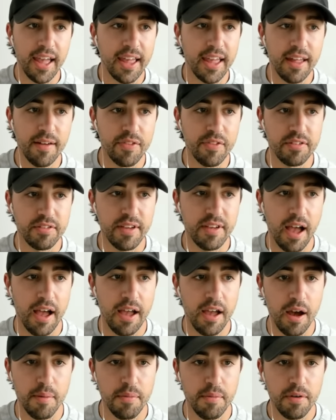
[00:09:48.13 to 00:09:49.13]
give this guy
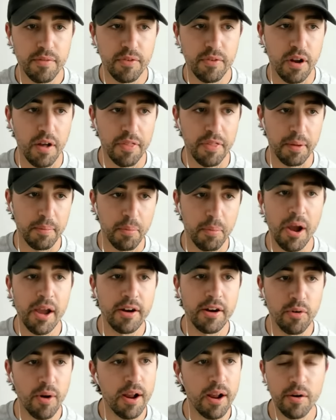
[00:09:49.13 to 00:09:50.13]
up for nothing. Brian
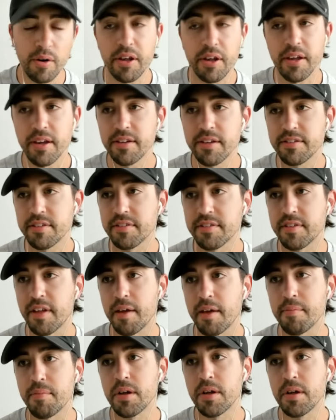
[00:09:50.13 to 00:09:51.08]
Gregory is his name.